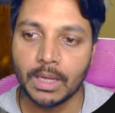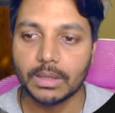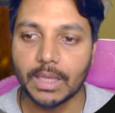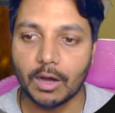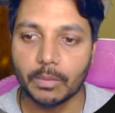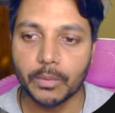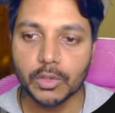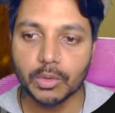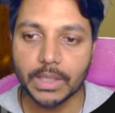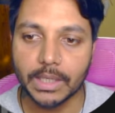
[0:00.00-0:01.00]
The output
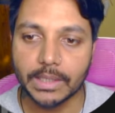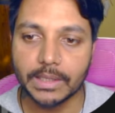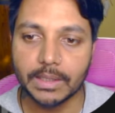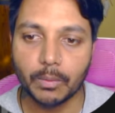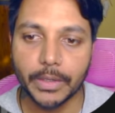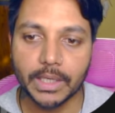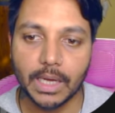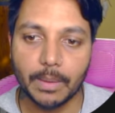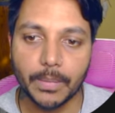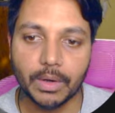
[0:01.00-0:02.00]
should contain the week
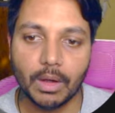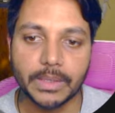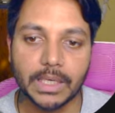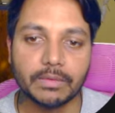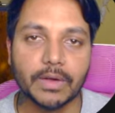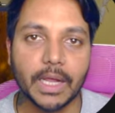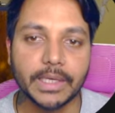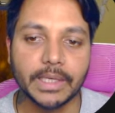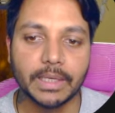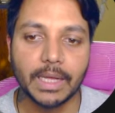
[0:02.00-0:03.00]
number of that
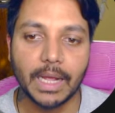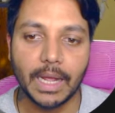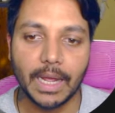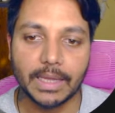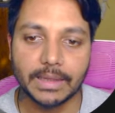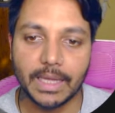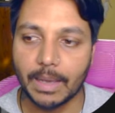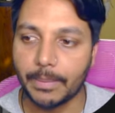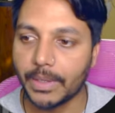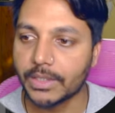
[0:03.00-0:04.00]
Friday and the
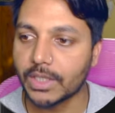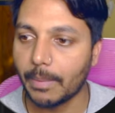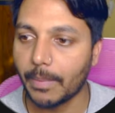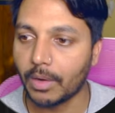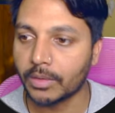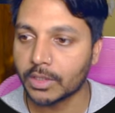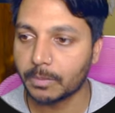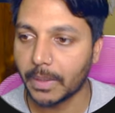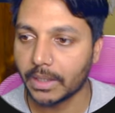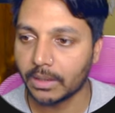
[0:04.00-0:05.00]
average amount
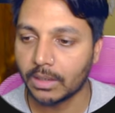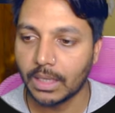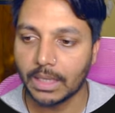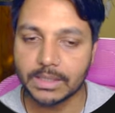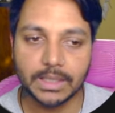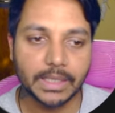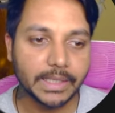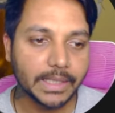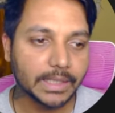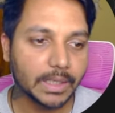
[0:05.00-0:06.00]
spent. Let's see the
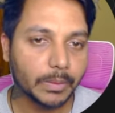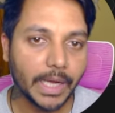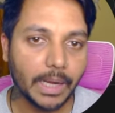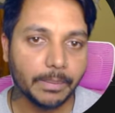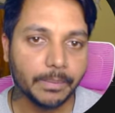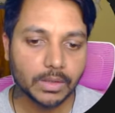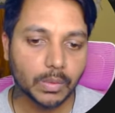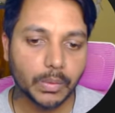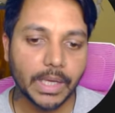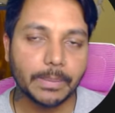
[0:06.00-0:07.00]
data that we have. So
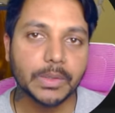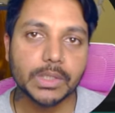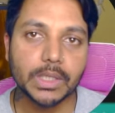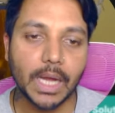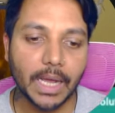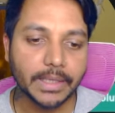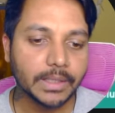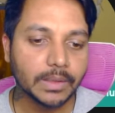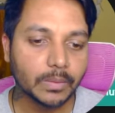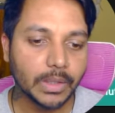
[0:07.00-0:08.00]
we have user
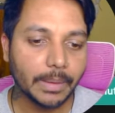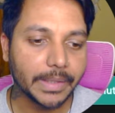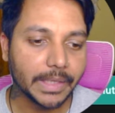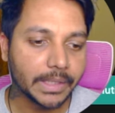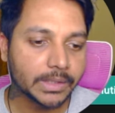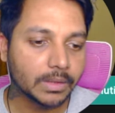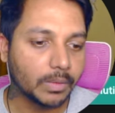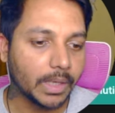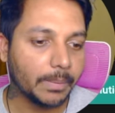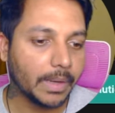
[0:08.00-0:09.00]
ID, we have dates,
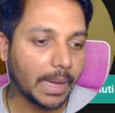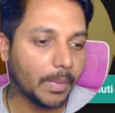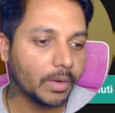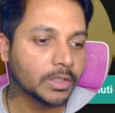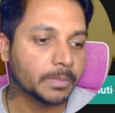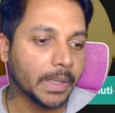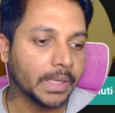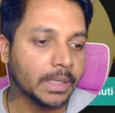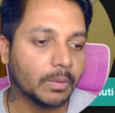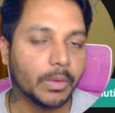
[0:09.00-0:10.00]
we have amount
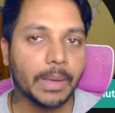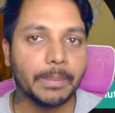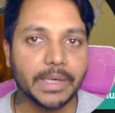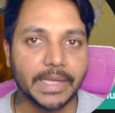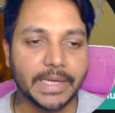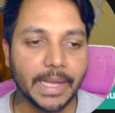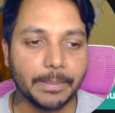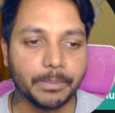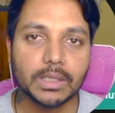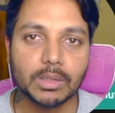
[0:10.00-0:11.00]
spent, we have day
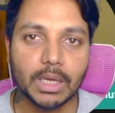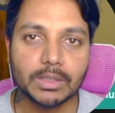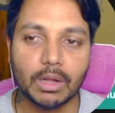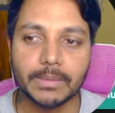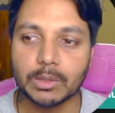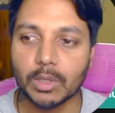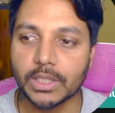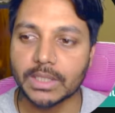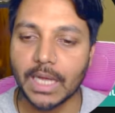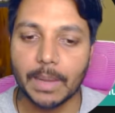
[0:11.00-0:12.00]
name. So let's solve these
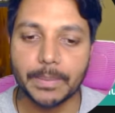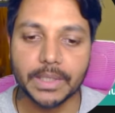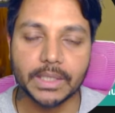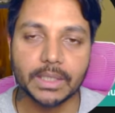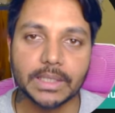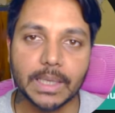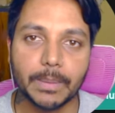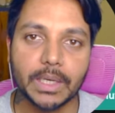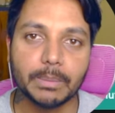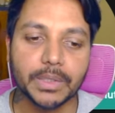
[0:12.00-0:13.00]
questions. I have created
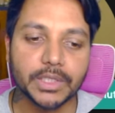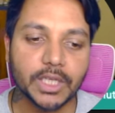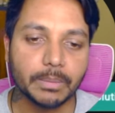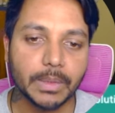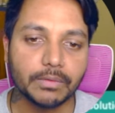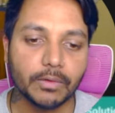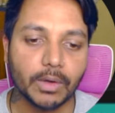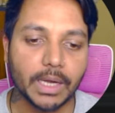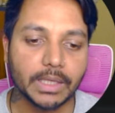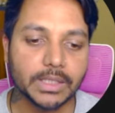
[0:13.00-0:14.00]
table in pgadmin 4
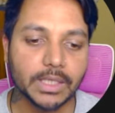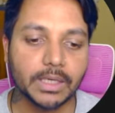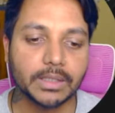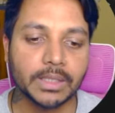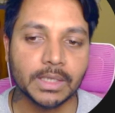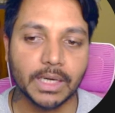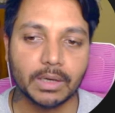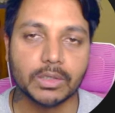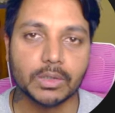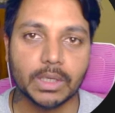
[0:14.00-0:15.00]
and inserted this
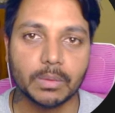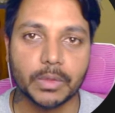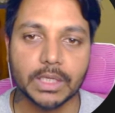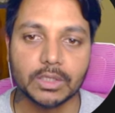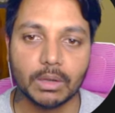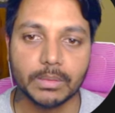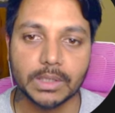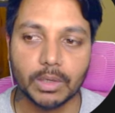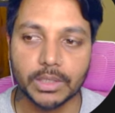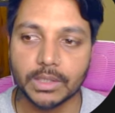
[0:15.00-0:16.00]
record so that we can solve these
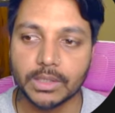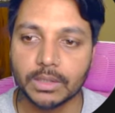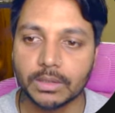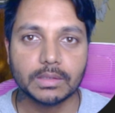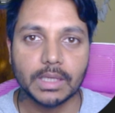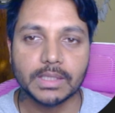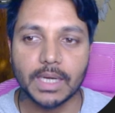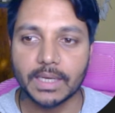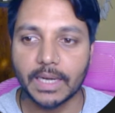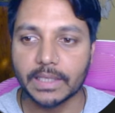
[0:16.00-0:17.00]
questions. So let's
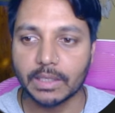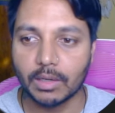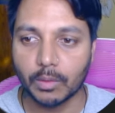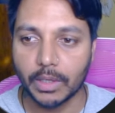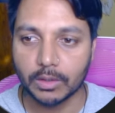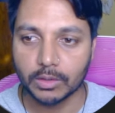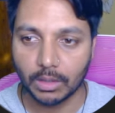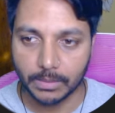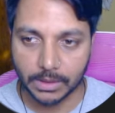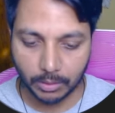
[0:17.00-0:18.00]
start writing our query to
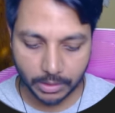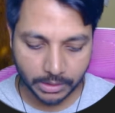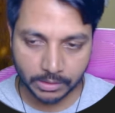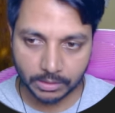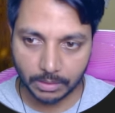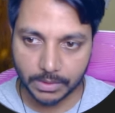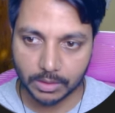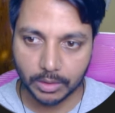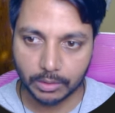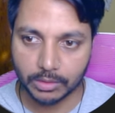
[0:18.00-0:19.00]
solve these questions. So I'm just
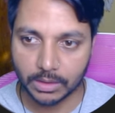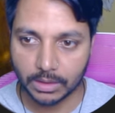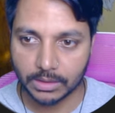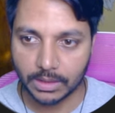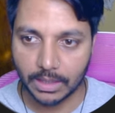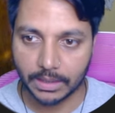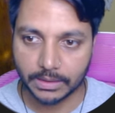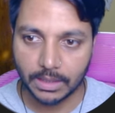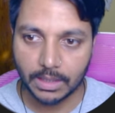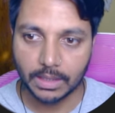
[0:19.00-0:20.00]
going to
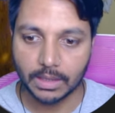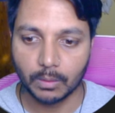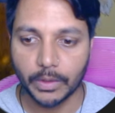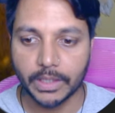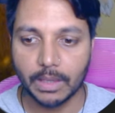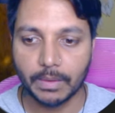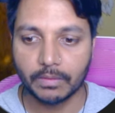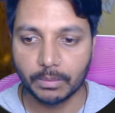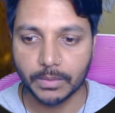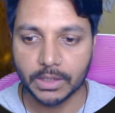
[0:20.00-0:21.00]
select the week number
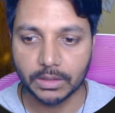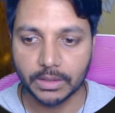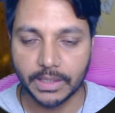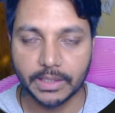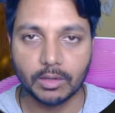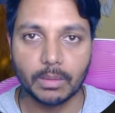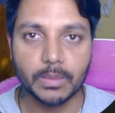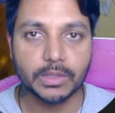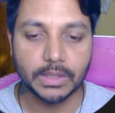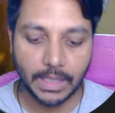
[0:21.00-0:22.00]
from this date column
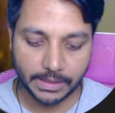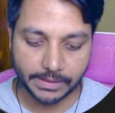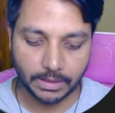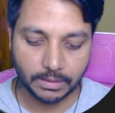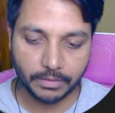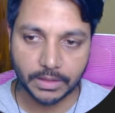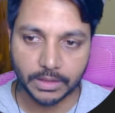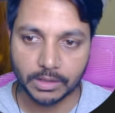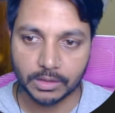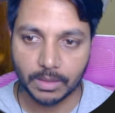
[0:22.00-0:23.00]
using an extract
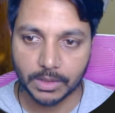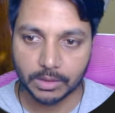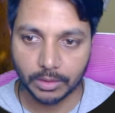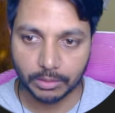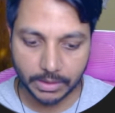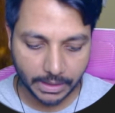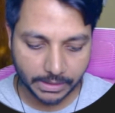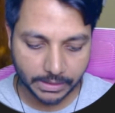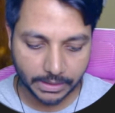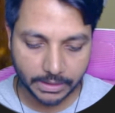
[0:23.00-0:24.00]
function. So I'm just going to say
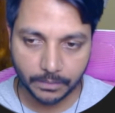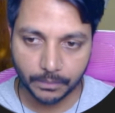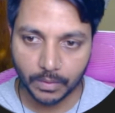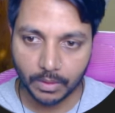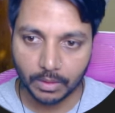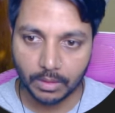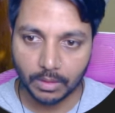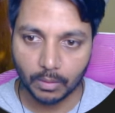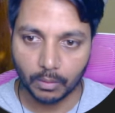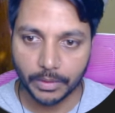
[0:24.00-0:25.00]
extract
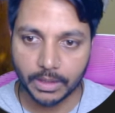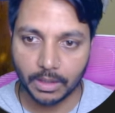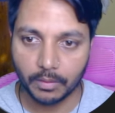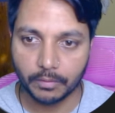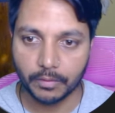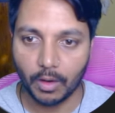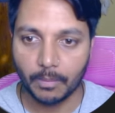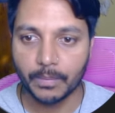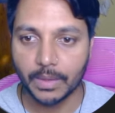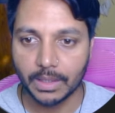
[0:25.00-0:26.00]
week
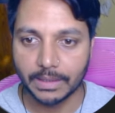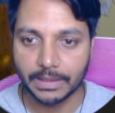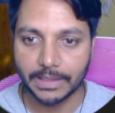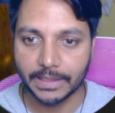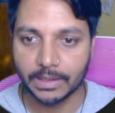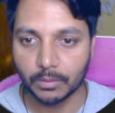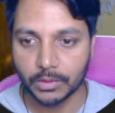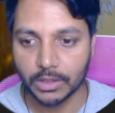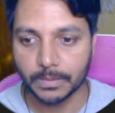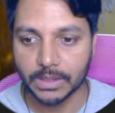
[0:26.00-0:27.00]
from date,
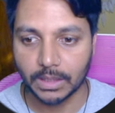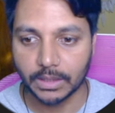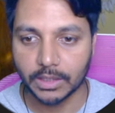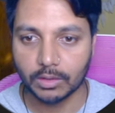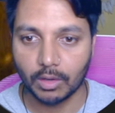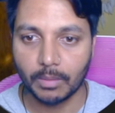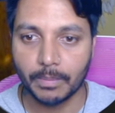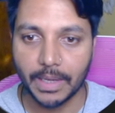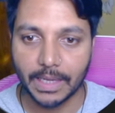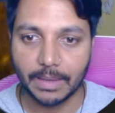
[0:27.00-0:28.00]
which is basically this column,
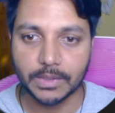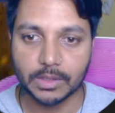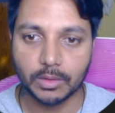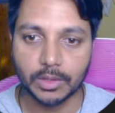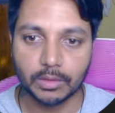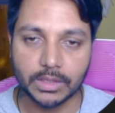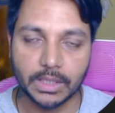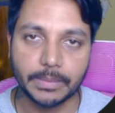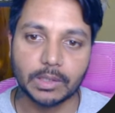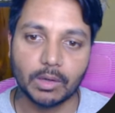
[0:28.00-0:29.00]
and I'm just going to
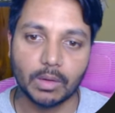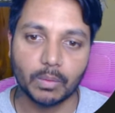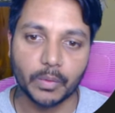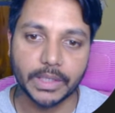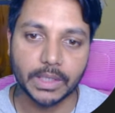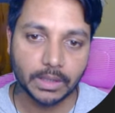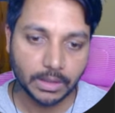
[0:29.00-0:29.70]
save it called week